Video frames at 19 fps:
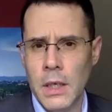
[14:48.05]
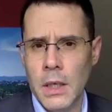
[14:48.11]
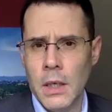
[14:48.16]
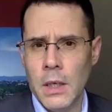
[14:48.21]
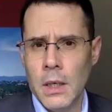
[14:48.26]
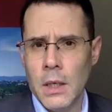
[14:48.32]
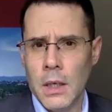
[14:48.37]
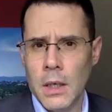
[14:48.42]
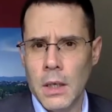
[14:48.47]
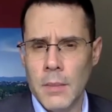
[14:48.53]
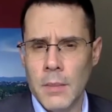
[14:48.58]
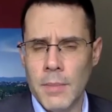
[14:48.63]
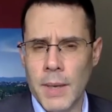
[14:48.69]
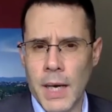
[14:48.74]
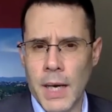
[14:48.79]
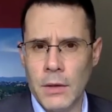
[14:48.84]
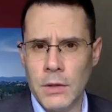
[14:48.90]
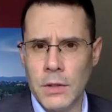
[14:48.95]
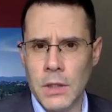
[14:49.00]

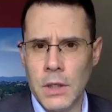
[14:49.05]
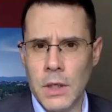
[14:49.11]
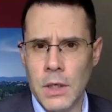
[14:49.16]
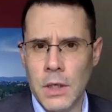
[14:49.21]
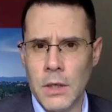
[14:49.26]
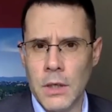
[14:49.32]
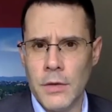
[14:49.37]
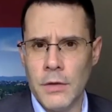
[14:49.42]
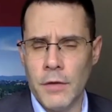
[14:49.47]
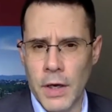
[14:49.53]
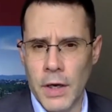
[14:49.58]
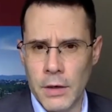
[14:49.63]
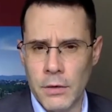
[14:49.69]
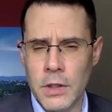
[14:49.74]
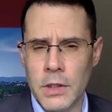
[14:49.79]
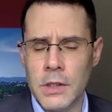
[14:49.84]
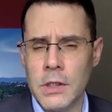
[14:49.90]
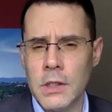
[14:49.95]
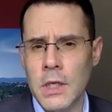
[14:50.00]
about the
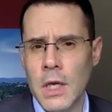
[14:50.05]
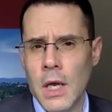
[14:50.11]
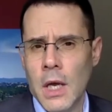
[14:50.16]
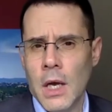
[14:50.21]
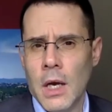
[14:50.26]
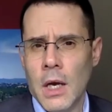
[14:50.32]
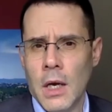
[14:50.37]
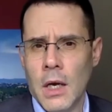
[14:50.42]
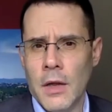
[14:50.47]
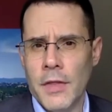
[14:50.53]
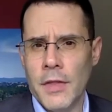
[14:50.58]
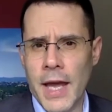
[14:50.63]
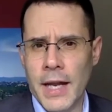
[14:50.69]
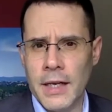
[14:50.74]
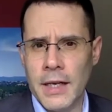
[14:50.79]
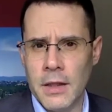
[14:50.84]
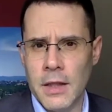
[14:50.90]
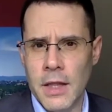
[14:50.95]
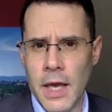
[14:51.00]
virus, that
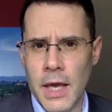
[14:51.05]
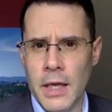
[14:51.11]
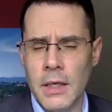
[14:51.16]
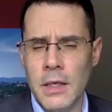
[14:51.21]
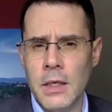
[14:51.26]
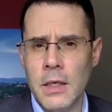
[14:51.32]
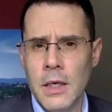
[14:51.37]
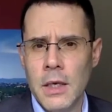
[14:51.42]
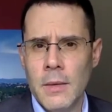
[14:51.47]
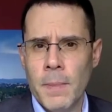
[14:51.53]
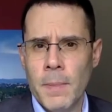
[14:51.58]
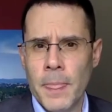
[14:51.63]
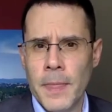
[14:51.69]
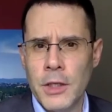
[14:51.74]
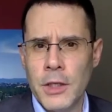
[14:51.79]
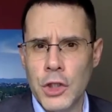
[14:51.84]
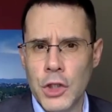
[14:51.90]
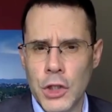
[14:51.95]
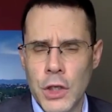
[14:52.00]
it then
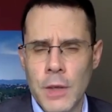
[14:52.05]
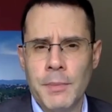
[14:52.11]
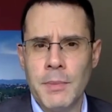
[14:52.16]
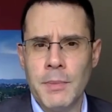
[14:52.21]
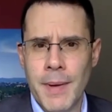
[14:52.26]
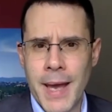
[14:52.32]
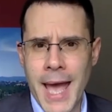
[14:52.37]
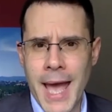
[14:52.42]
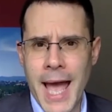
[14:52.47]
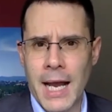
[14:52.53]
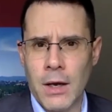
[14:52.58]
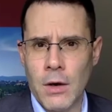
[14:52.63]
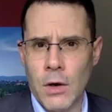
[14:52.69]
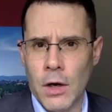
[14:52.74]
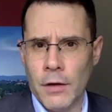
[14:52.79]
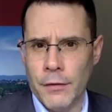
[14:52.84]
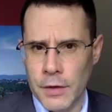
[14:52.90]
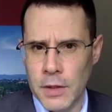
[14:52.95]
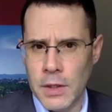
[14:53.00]
shipped back,
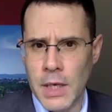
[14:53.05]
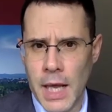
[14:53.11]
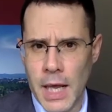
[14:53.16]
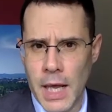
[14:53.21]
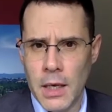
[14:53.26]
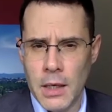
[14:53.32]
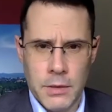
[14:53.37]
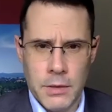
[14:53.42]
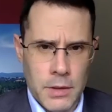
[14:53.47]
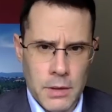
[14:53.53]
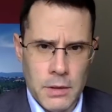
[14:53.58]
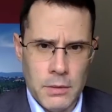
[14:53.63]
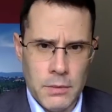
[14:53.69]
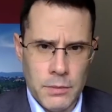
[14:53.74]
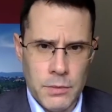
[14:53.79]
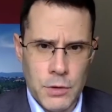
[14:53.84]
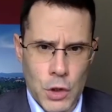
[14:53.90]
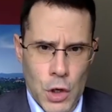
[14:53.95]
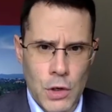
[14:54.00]
often
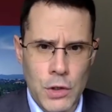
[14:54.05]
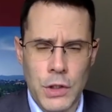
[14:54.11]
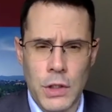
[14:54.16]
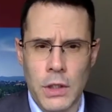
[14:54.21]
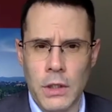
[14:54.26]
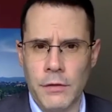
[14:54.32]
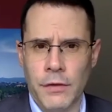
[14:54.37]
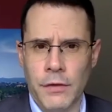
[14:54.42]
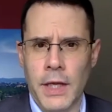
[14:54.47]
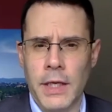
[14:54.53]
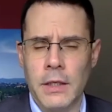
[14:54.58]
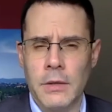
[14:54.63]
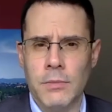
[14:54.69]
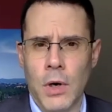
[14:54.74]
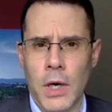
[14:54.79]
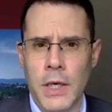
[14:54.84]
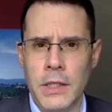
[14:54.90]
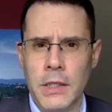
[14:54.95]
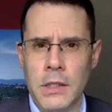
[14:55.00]
charging inflated
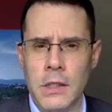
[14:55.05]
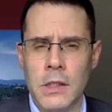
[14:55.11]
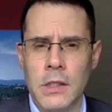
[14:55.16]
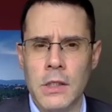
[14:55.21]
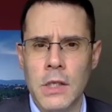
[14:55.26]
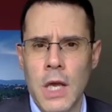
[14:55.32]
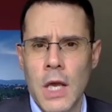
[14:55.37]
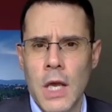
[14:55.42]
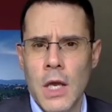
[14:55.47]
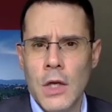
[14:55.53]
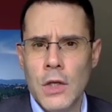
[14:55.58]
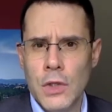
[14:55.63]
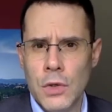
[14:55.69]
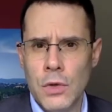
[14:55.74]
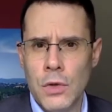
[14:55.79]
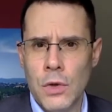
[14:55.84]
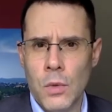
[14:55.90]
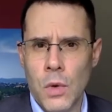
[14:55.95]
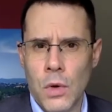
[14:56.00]
prices to
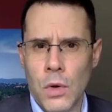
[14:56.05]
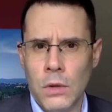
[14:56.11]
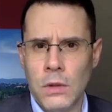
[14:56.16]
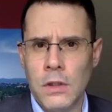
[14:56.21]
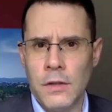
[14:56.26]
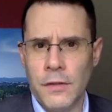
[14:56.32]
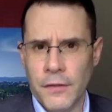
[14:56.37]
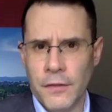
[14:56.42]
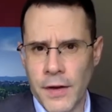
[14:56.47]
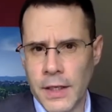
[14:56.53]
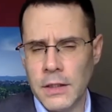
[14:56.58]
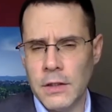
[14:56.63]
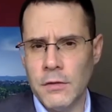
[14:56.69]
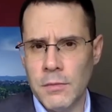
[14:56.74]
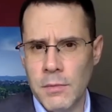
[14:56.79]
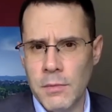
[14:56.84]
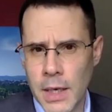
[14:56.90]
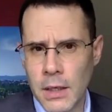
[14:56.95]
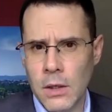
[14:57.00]
the world defective
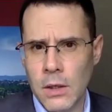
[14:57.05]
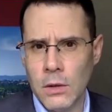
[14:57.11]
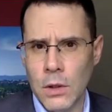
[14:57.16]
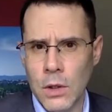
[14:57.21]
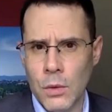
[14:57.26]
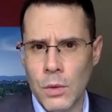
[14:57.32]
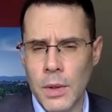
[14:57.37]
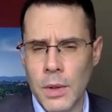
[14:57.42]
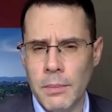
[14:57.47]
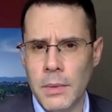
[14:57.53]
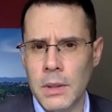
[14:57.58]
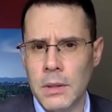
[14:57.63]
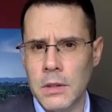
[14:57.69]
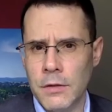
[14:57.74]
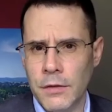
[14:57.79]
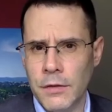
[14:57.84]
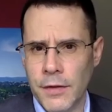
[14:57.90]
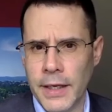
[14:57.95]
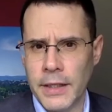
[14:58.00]
medical equipment,
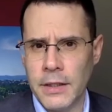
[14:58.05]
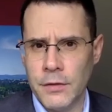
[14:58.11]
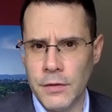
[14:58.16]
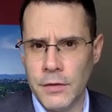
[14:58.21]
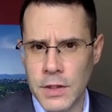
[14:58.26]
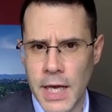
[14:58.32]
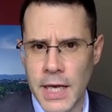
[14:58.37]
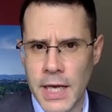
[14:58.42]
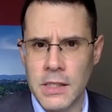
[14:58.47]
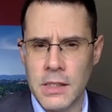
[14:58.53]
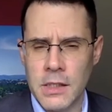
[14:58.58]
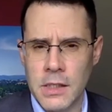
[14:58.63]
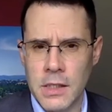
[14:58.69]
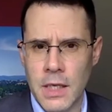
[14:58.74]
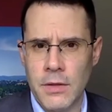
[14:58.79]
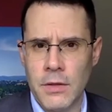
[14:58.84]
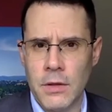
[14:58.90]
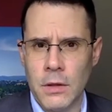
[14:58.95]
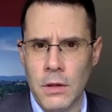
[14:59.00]
defective tests,
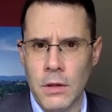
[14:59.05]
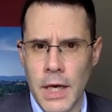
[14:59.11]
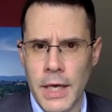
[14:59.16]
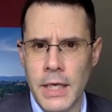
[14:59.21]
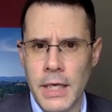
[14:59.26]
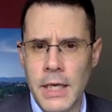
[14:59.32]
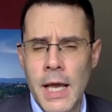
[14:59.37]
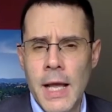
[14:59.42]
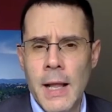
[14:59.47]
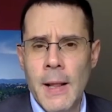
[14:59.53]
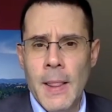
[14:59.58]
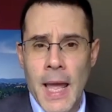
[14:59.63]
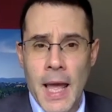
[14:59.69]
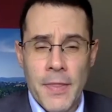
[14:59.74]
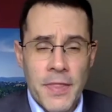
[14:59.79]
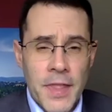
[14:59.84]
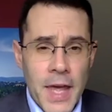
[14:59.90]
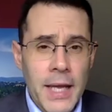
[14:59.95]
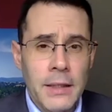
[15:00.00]
and the like,
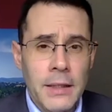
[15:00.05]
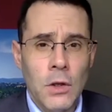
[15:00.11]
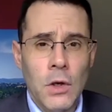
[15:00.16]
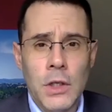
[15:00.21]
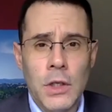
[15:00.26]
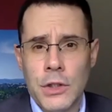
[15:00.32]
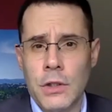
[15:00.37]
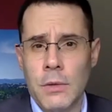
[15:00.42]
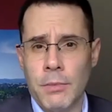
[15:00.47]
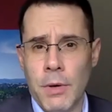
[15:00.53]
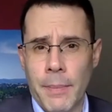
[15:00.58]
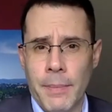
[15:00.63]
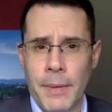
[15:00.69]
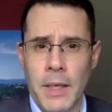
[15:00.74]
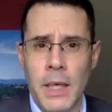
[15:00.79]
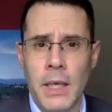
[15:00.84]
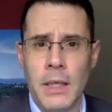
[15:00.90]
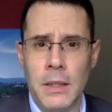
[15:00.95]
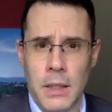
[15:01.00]
and then launched a
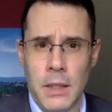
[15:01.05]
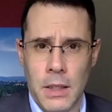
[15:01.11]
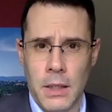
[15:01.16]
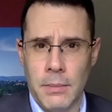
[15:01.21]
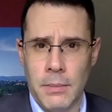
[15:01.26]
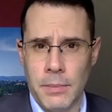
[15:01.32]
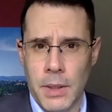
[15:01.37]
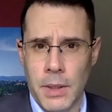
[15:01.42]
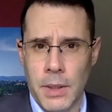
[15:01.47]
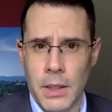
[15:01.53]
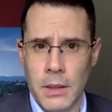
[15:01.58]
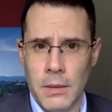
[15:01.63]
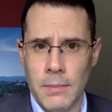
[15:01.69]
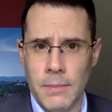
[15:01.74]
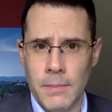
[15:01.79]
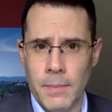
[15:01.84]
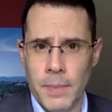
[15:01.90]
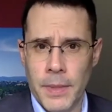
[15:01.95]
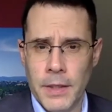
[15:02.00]
propaganda campaign
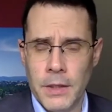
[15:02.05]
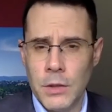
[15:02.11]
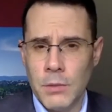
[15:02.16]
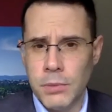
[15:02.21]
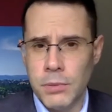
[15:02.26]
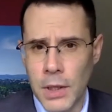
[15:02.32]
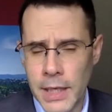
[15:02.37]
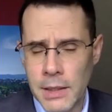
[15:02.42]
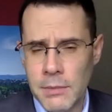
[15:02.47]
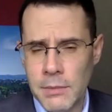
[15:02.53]
to blame the